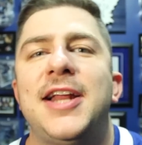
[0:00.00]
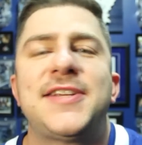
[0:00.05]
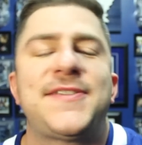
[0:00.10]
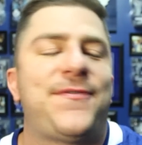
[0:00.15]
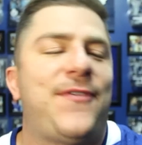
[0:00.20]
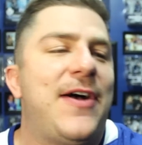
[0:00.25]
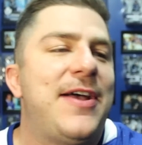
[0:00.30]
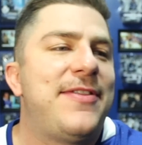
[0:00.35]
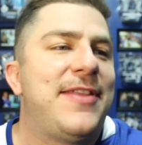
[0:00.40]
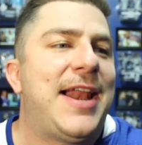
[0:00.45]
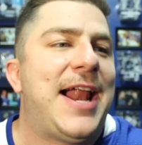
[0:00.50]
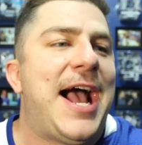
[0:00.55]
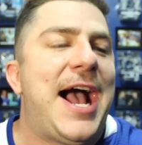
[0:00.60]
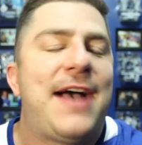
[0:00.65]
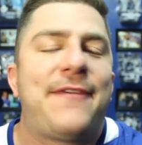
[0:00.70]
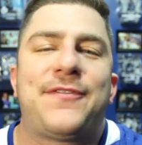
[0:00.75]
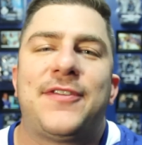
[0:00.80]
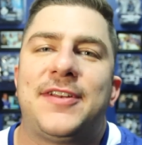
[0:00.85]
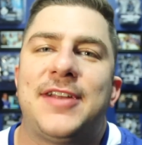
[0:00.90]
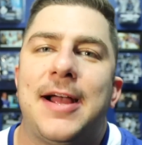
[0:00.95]
And it's fine that
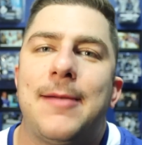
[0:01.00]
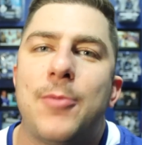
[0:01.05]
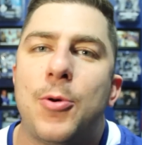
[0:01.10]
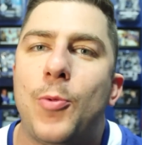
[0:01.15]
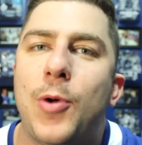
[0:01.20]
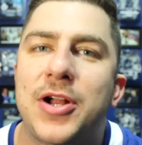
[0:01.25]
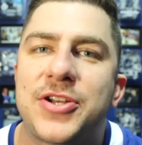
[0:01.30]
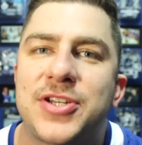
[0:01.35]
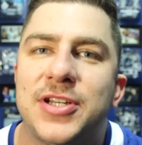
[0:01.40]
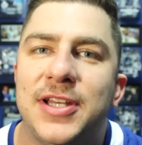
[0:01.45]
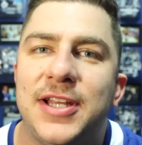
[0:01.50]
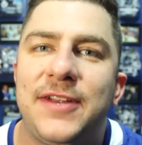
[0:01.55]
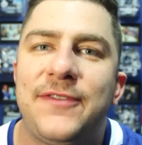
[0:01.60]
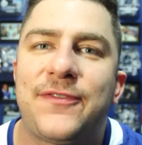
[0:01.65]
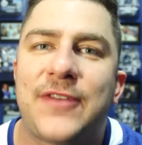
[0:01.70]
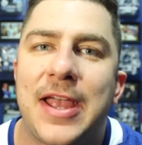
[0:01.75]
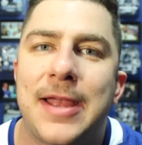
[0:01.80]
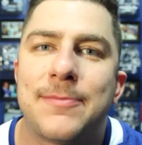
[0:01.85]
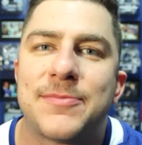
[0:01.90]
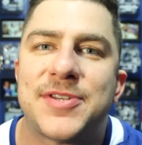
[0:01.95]
half the time I'm watching
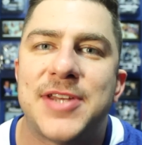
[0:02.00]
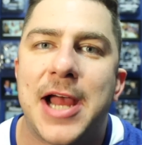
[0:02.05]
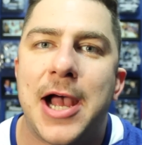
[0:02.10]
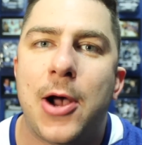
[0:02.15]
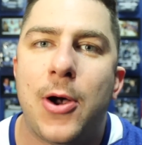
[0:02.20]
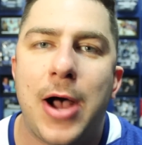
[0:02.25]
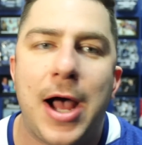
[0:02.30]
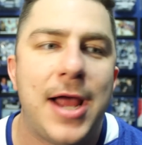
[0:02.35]
Leaf games now,